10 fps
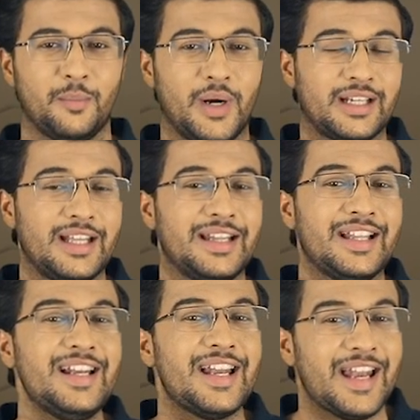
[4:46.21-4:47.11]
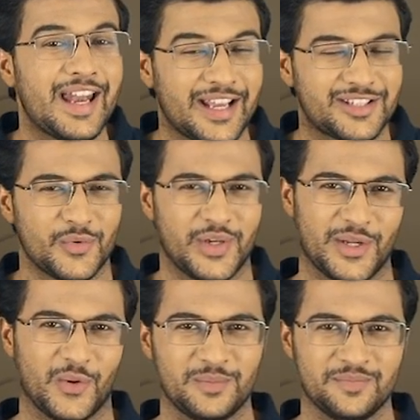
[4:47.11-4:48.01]
But in the next
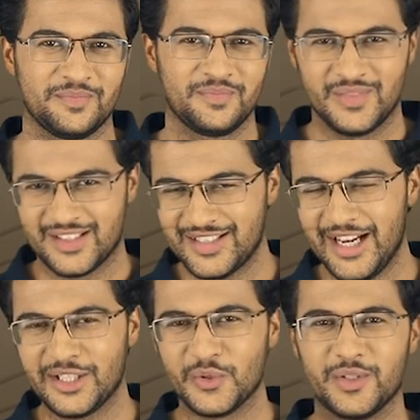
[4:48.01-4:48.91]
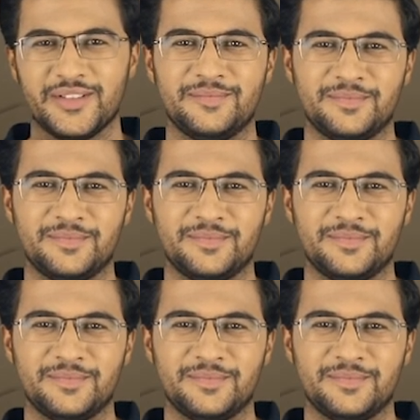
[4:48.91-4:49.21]
video. Stay tuned.